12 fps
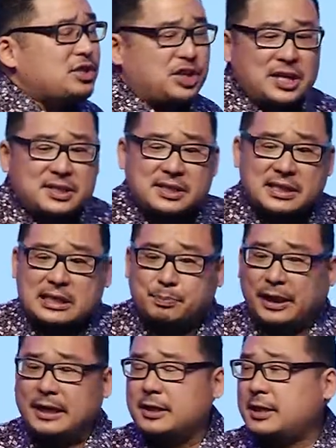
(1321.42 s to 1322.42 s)
it. Jesus
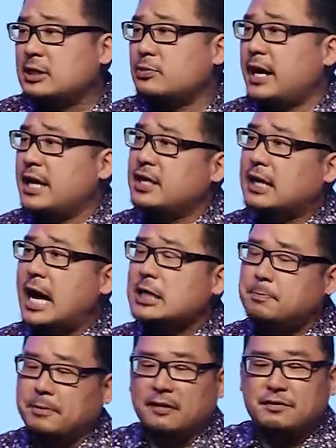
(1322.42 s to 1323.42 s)
explained it this way. In the
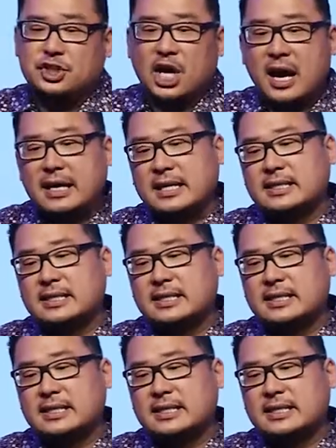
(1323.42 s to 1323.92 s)
Gospel of John,